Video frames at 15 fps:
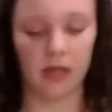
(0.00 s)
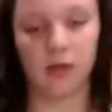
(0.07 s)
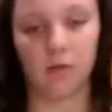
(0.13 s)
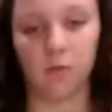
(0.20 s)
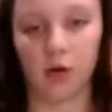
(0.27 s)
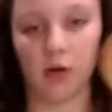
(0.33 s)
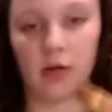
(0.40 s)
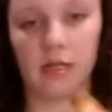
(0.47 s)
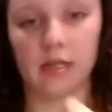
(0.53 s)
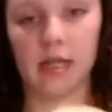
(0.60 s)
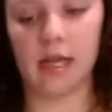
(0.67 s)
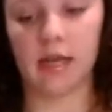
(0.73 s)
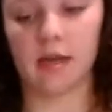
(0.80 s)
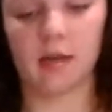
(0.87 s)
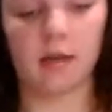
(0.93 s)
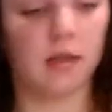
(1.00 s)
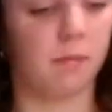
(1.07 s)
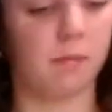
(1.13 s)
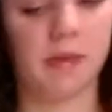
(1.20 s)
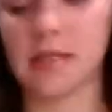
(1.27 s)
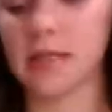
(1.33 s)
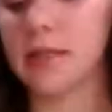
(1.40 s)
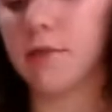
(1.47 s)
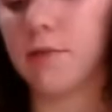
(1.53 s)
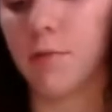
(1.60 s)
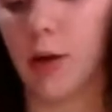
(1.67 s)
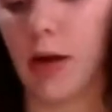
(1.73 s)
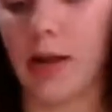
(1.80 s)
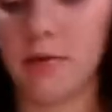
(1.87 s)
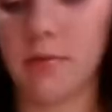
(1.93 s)
We're gonna take the pieces of
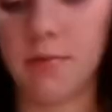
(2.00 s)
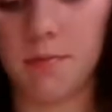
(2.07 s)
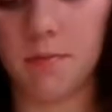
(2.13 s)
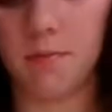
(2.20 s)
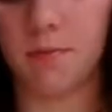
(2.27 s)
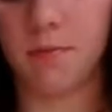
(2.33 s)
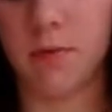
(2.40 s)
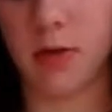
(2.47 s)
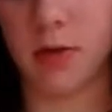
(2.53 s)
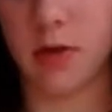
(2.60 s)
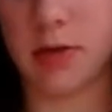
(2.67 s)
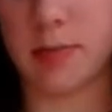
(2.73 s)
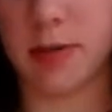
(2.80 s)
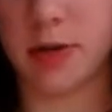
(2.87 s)
bread. I lost my